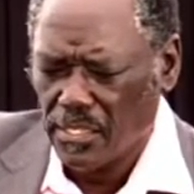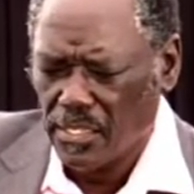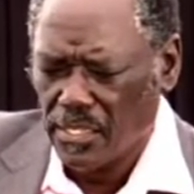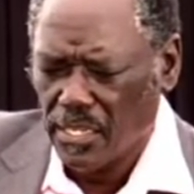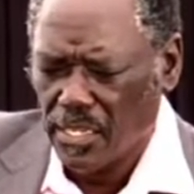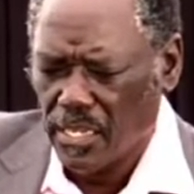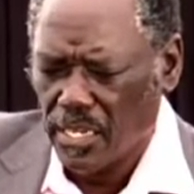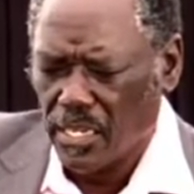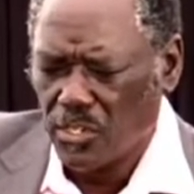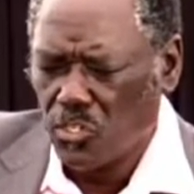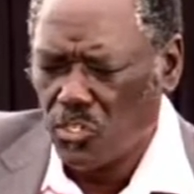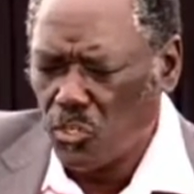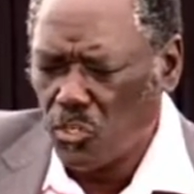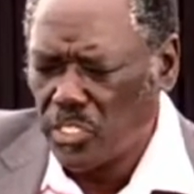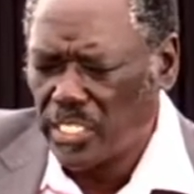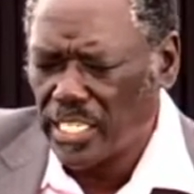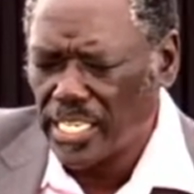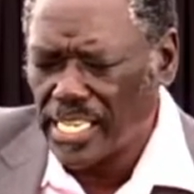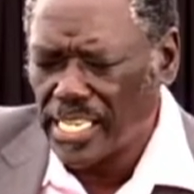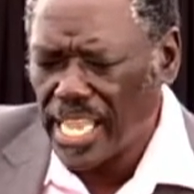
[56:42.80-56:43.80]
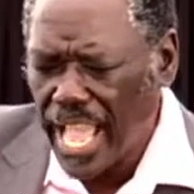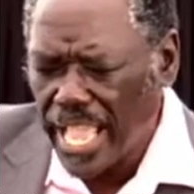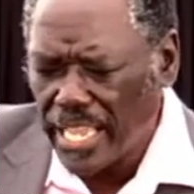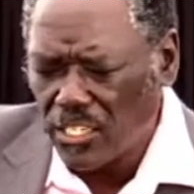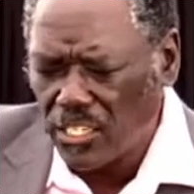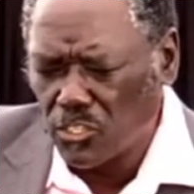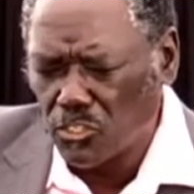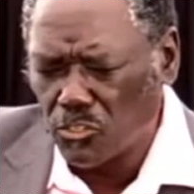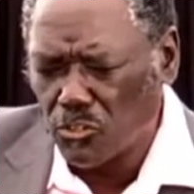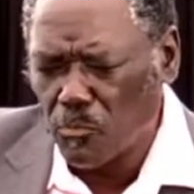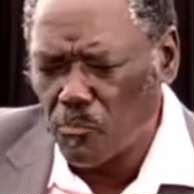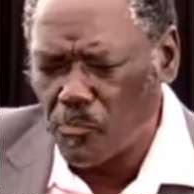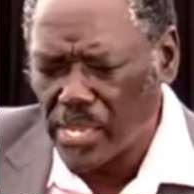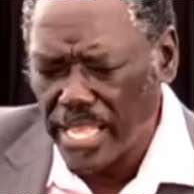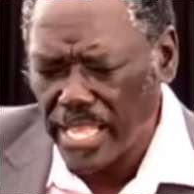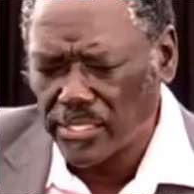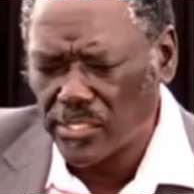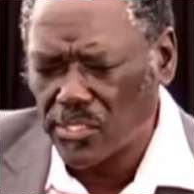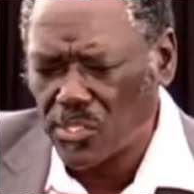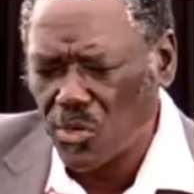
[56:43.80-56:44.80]
And you delight to
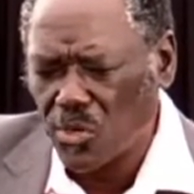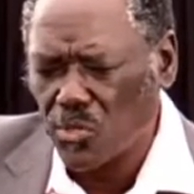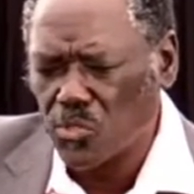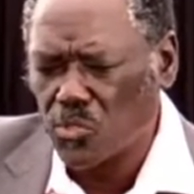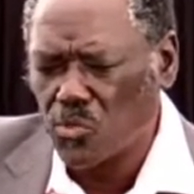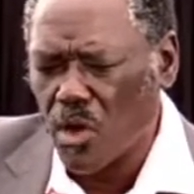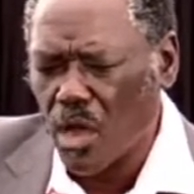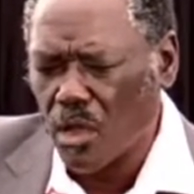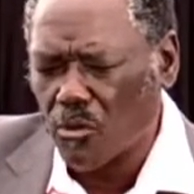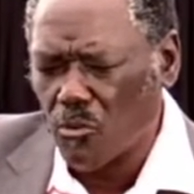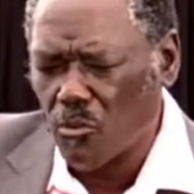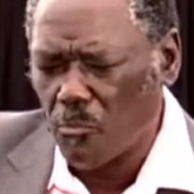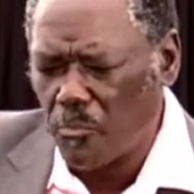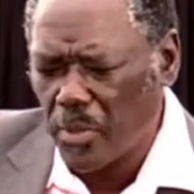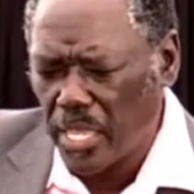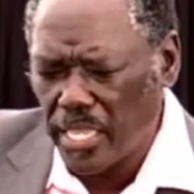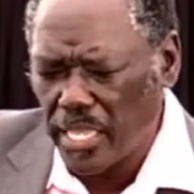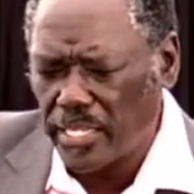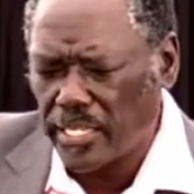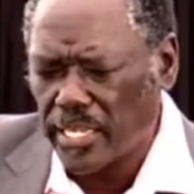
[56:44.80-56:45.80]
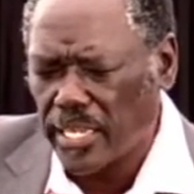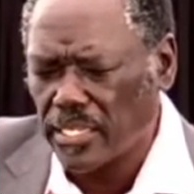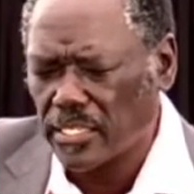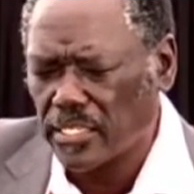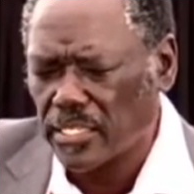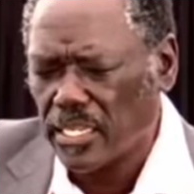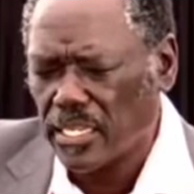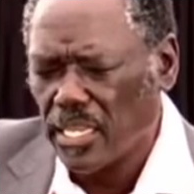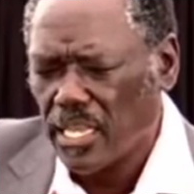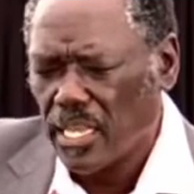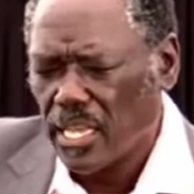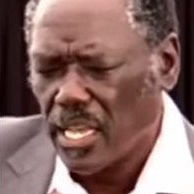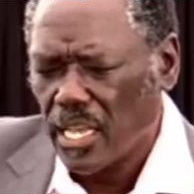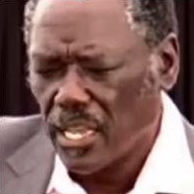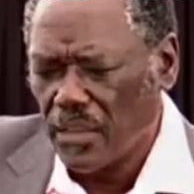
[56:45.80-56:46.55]
bless those who are obedient and